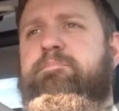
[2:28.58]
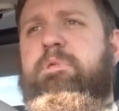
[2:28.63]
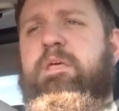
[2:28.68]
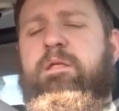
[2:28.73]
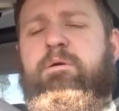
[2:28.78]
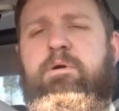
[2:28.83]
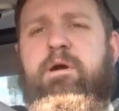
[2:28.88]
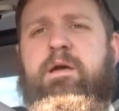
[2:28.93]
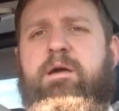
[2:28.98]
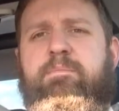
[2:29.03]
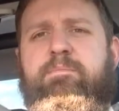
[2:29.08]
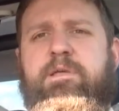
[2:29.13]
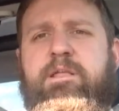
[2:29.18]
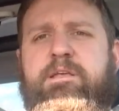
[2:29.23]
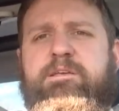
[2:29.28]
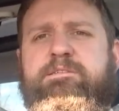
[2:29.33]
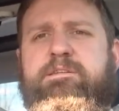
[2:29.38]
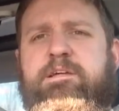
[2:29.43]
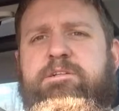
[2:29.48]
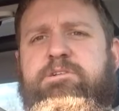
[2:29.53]
Anyway, I'm
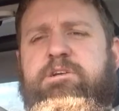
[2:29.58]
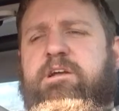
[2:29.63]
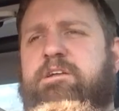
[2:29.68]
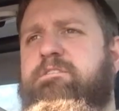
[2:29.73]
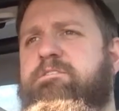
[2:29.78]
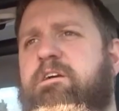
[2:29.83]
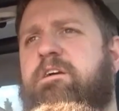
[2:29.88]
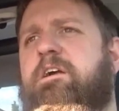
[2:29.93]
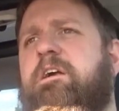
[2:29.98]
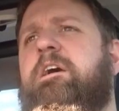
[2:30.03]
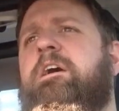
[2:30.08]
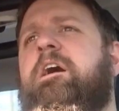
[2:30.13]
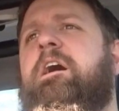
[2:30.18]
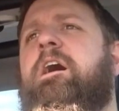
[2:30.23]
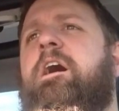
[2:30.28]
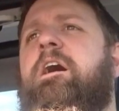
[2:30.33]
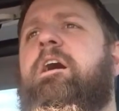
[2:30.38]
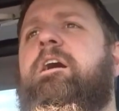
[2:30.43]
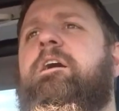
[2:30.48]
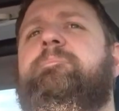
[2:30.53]
getting sidetracked, sorry.
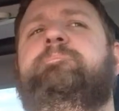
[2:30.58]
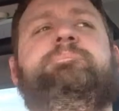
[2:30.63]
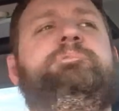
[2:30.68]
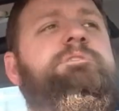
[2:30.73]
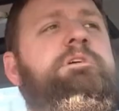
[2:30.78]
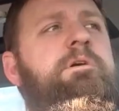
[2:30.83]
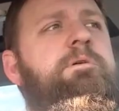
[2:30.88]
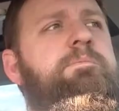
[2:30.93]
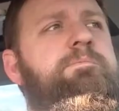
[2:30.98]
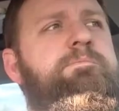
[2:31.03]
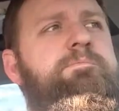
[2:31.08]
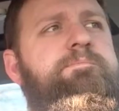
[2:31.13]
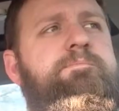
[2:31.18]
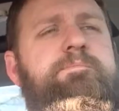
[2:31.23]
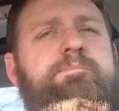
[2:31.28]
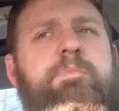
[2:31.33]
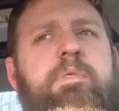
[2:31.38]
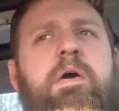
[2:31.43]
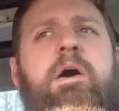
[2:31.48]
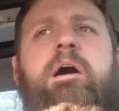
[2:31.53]
So
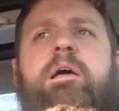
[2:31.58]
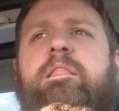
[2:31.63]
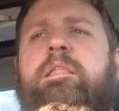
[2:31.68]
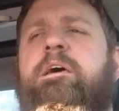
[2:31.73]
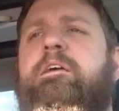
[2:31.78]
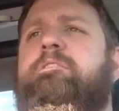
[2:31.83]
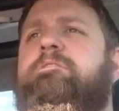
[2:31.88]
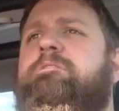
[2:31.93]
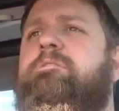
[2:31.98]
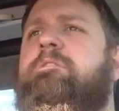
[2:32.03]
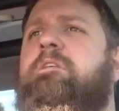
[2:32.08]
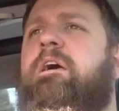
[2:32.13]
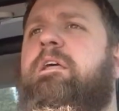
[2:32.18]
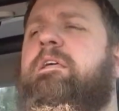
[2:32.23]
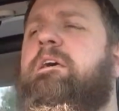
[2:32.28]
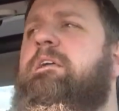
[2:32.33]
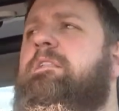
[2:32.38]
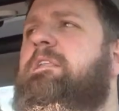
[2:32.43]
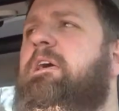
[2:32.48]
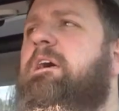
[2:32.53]
I
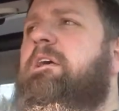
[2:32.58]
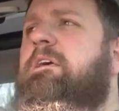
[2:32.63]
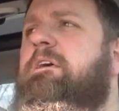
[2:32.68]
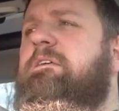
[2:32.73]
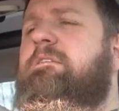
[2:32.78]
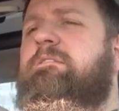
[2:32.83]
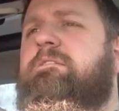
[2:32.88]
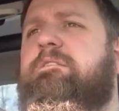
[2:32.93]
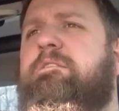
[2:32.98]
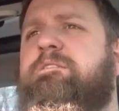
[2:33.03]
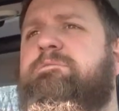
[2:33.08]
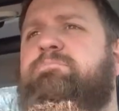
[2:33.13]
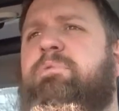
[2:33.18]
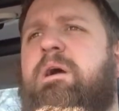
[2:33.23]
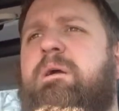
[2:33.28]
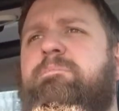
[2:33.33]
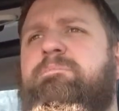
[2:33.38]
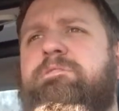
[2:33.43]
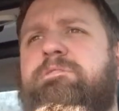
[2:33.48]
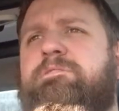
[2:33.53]
like that, and this
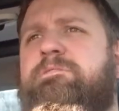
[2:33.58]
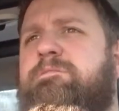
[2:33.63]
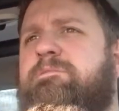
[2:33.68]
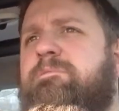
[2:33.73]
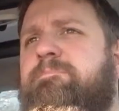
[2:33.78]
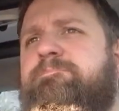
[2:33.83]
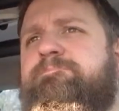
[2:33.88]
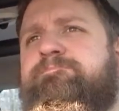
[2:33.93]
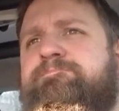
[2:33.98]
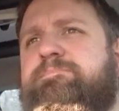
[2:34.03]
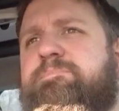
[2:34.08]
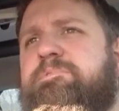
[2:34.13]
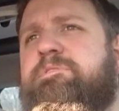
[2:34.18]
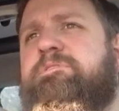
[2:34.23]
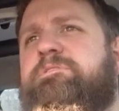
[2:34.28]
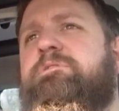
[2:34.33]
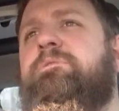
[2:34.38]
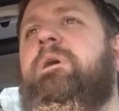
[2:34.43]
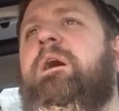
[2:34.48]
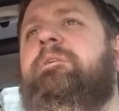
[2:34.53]
pipe just,
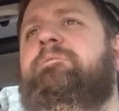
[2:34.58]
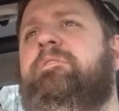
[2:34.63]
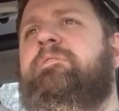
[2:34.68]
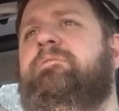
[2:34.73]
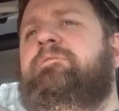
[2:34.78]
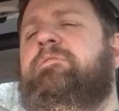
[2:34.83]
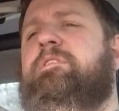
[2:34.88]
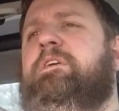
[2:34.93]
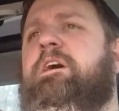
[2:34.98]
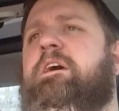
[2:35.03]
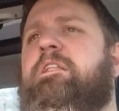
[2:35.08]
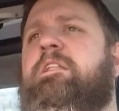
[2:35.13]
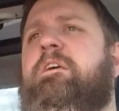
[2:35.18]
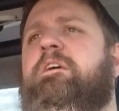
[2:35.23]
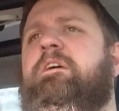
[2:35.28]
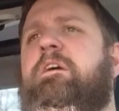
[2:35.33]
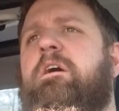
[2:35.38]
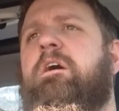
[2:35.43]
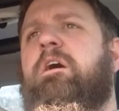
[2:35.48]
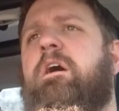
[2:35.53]
it's too heavy for that.
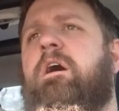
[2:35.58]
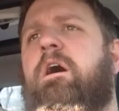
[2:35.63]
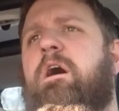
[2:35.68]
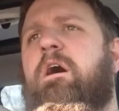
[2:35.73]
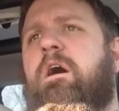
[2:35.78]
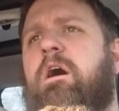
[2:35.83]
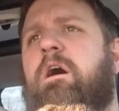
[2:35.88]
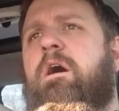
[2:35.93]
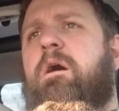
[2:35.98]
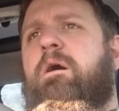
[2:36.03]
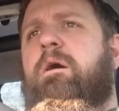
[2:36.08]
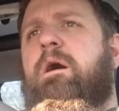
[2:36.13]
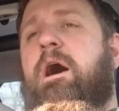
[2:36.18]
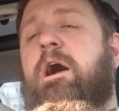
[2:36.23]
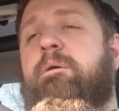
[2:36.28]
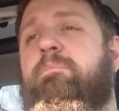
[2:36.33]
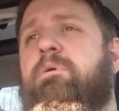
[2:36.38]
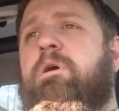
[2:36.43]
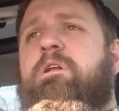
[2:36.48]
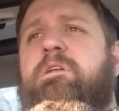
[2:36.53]

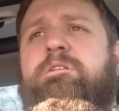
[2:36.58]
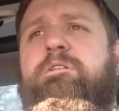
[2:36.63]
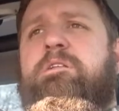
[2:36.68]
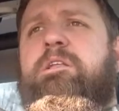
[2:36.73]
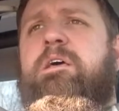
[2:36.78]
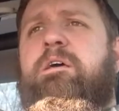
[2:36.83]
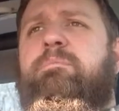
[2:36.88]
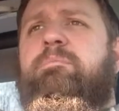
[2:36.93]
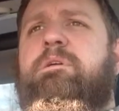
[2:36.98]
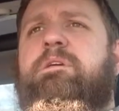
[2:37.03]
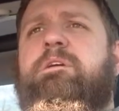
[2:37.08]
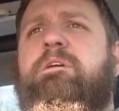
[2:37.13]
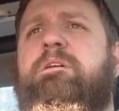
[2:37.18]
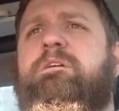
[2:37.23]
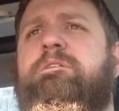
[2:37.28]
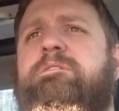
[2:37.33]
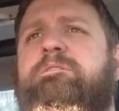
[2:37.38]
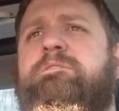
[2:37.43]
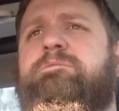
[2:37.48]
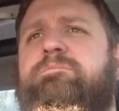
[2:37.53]
I brought it today
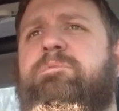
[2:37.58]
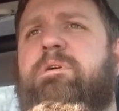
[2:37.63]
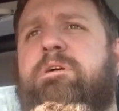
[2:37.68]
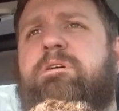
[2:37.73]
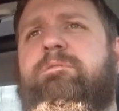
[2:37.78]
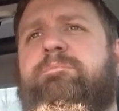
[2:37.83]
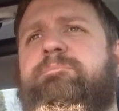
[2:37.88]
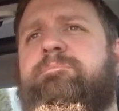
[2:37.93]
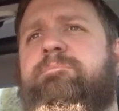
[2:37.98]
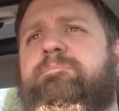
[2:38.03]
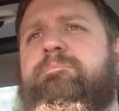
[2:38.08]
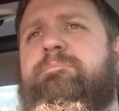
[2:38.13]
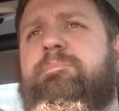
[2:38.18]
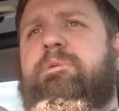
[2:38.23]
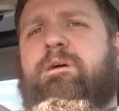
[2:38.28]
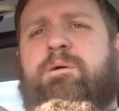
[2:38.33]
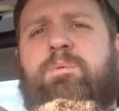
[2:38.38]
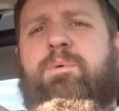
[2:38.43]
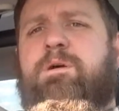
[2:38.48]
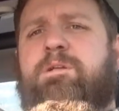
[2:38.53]
because, well,
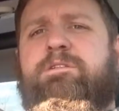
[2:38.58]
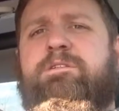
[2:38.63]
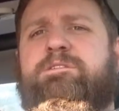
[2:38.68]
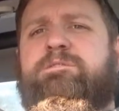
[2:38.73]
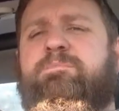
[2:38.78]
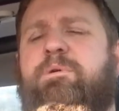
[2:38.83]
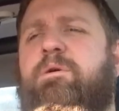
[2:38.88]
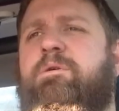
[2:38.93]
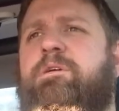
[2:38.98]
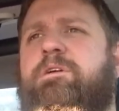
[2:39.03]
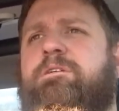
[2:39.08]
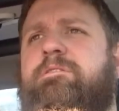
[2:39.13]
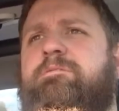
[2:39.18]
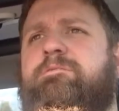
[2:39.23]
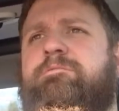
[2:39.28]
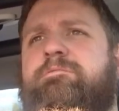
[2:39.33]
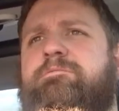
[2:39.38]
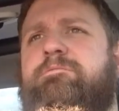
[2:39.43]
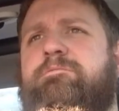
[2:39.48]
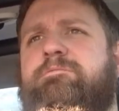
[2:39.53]
I wanted to smoke it,
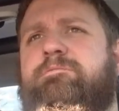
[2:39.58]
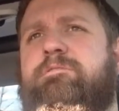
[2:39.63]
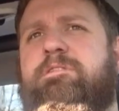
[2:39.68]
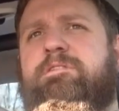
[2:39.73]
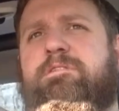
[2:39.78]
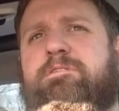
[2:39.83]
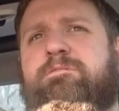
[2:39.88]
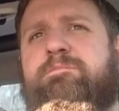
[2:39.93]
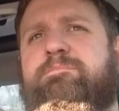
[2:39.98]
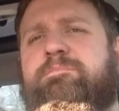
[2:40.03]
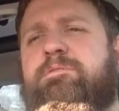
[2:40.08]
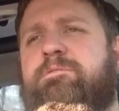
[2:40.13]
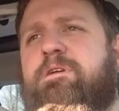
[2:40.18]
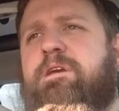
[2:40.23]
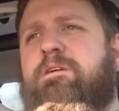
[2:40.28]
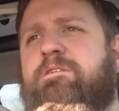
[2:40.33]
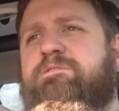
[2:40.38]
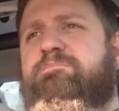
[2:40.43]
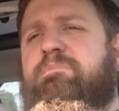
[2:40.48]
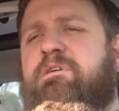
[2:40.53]
and you know, who
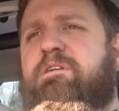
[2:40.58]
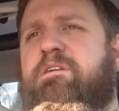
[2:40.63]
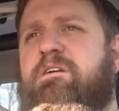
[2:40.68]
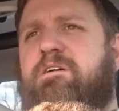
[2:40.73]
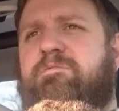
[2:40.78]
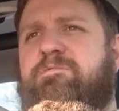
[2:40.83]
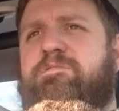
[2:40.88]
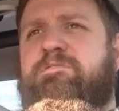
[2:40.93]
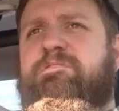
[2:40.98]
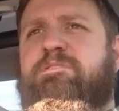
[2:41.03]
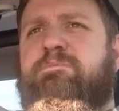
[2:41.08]
cares about comfort